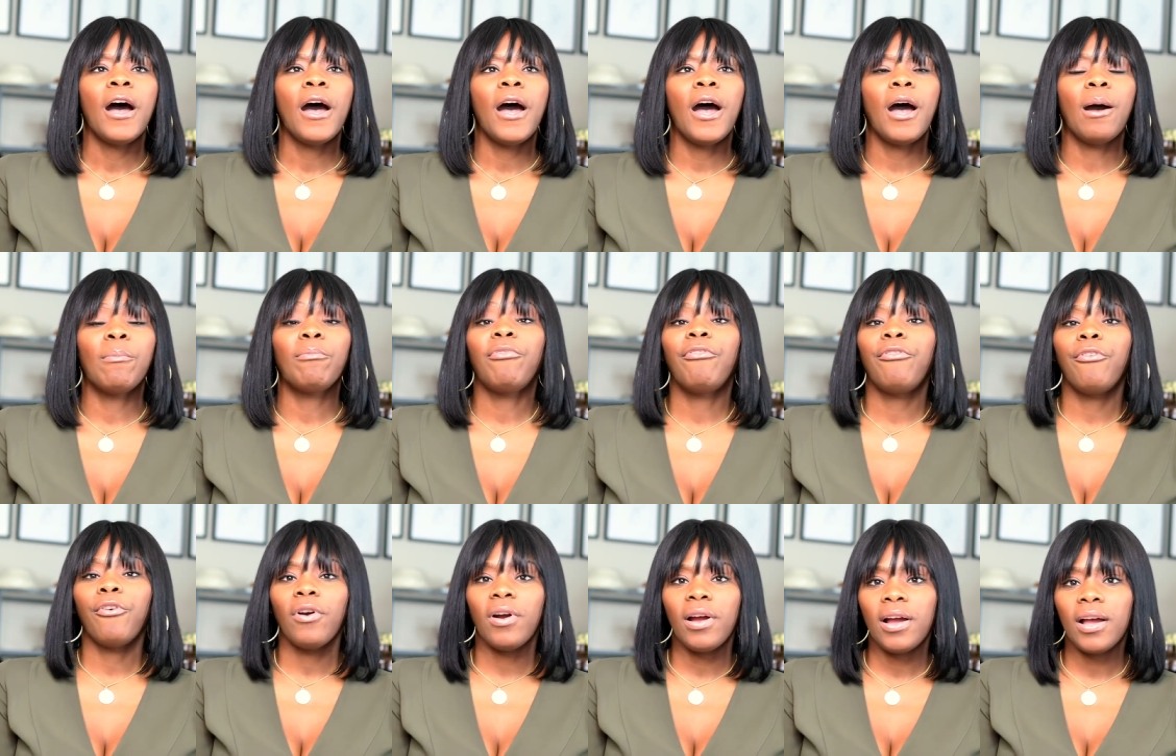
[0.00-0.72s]
um,
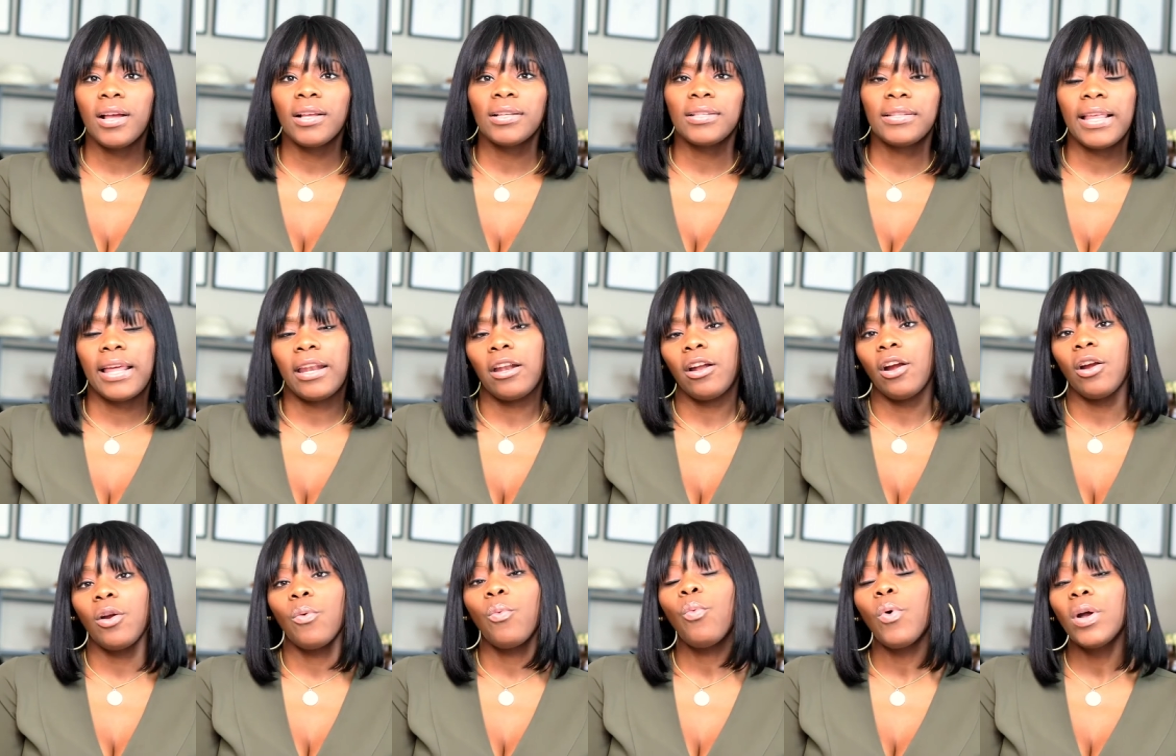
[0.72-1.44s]
for us that
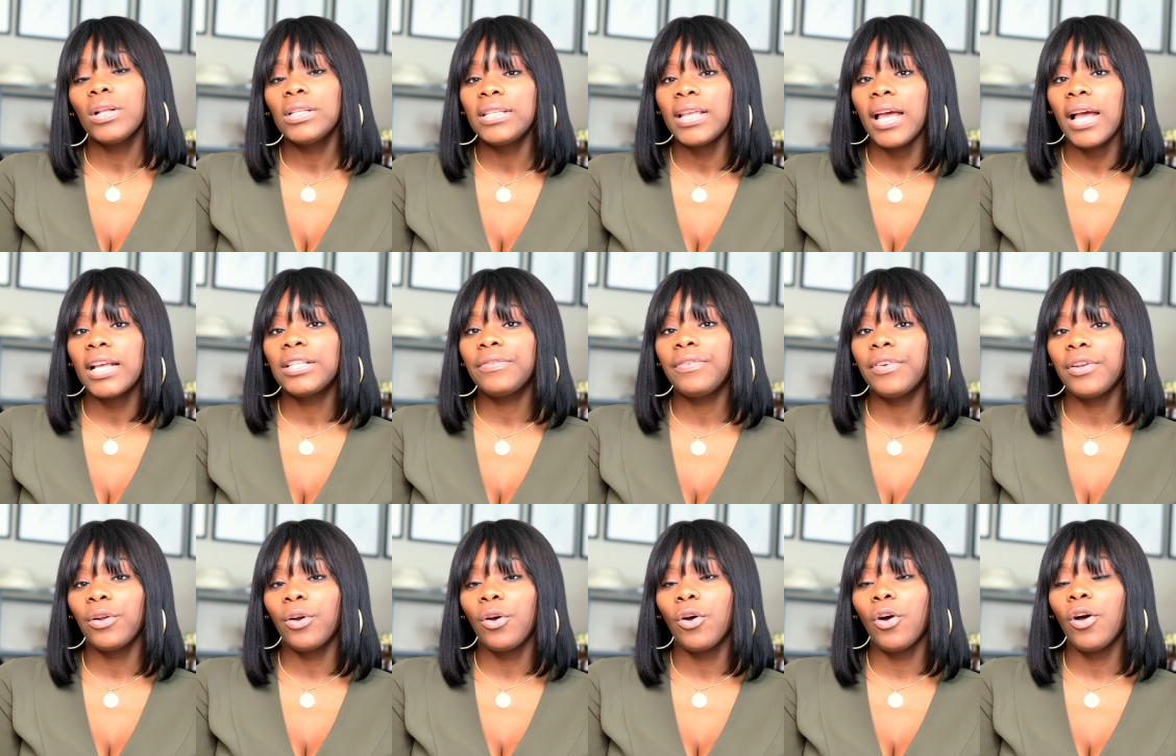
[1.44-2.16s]
are one size
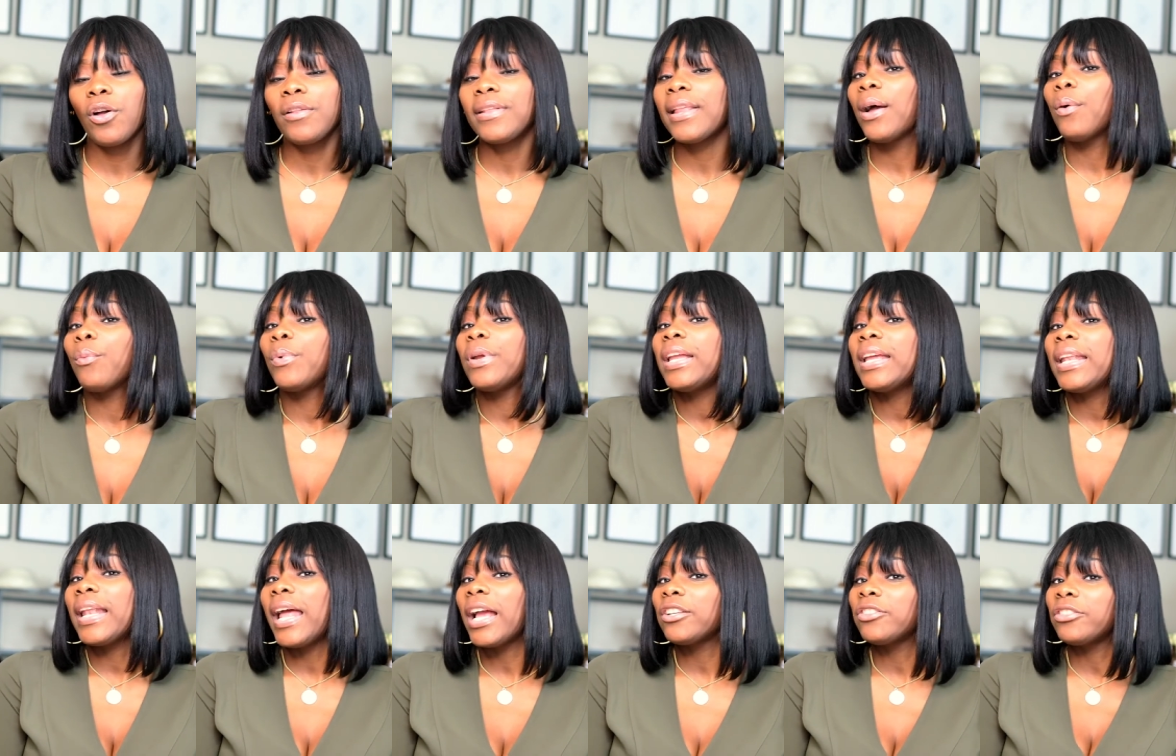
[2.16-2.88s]
fit all that we
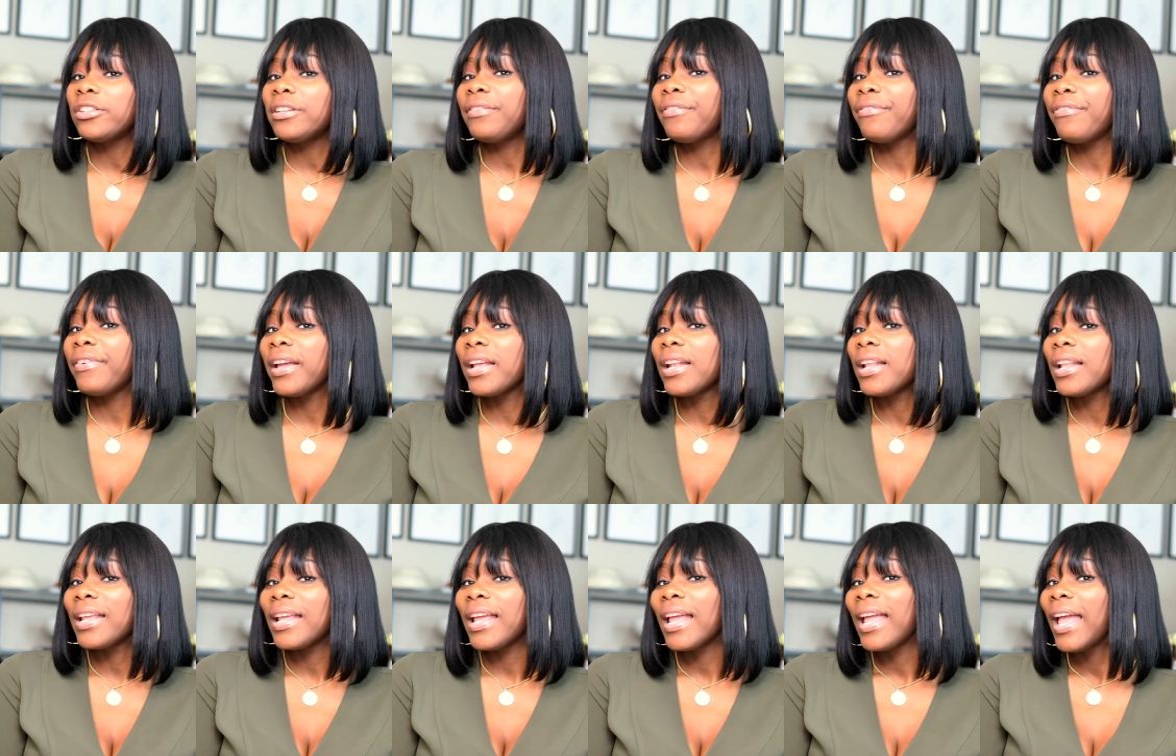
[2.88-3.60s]
can actually
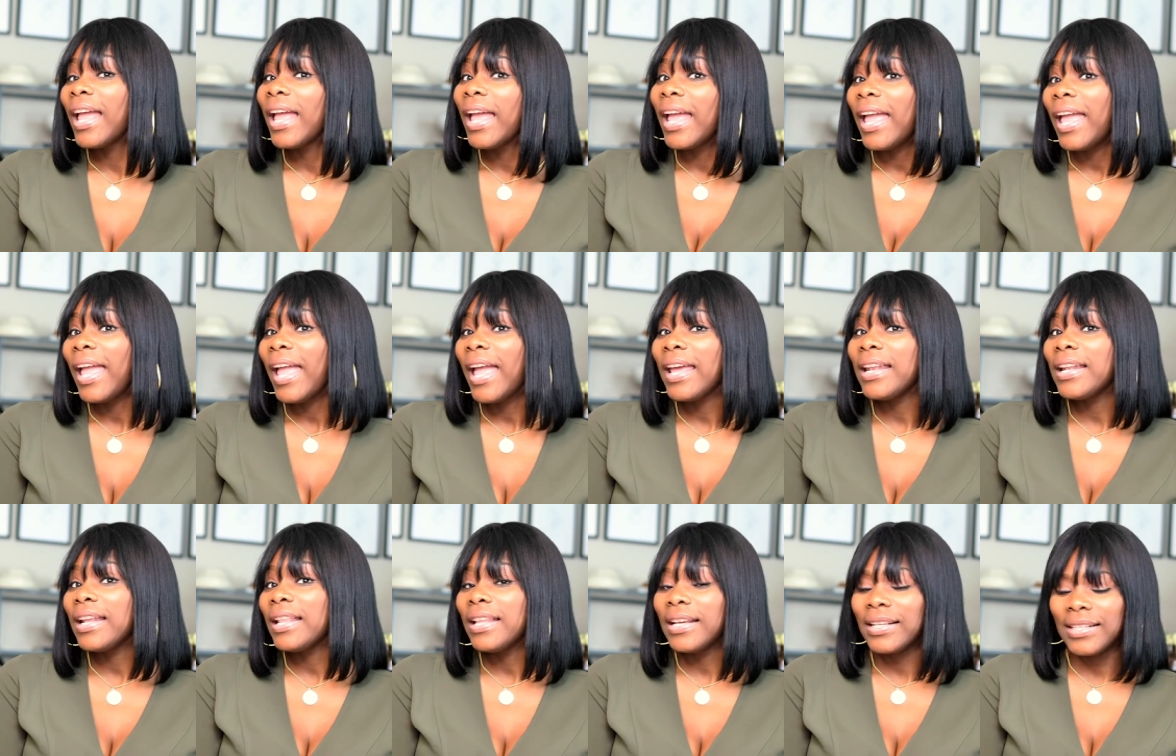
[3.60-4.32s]
fit
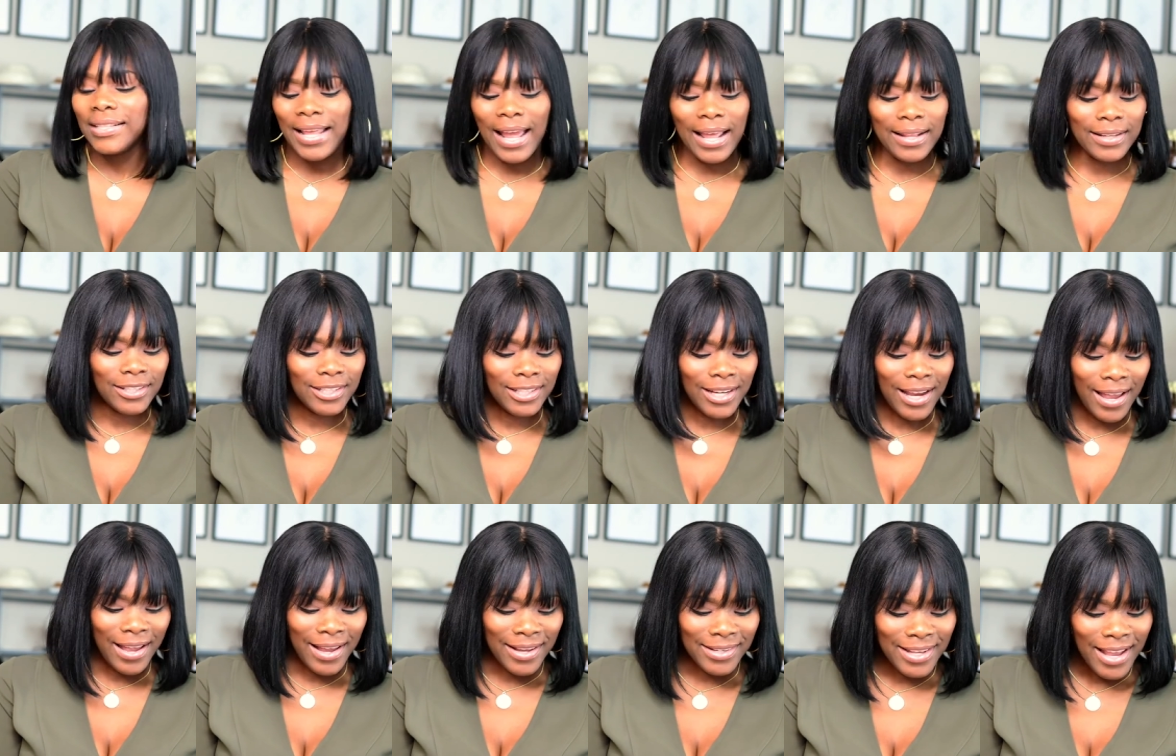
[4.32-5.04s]
and look stylish
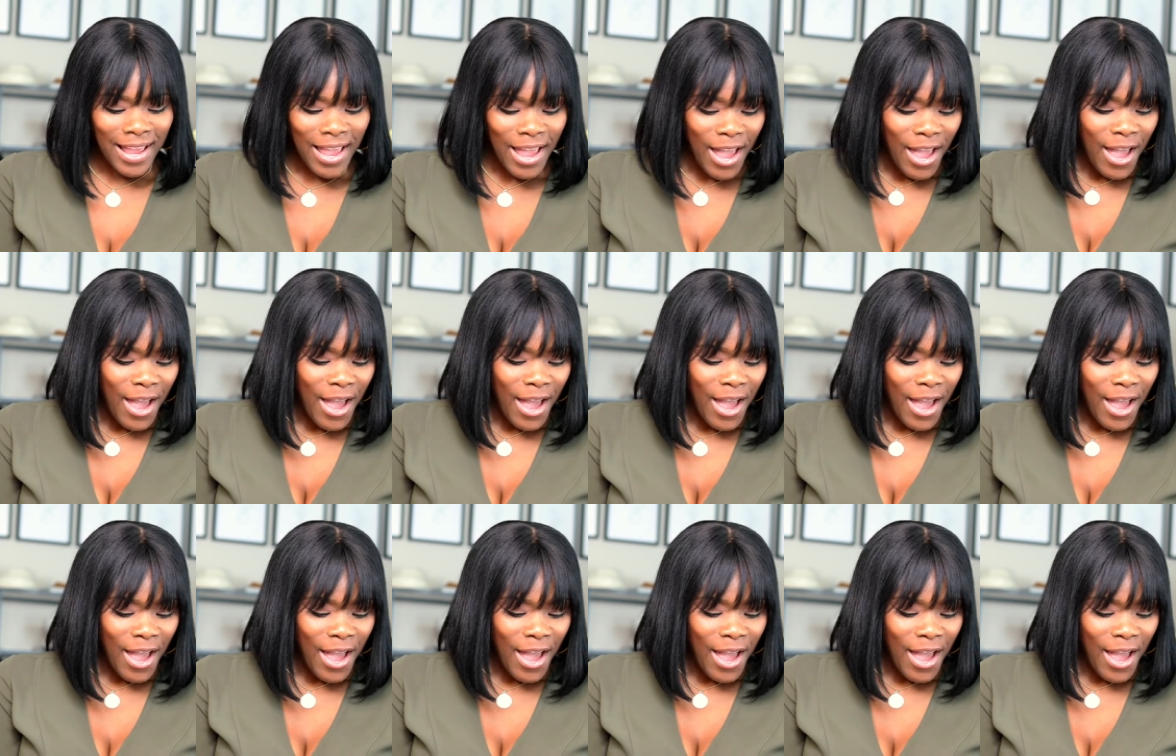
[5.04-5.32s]
guys.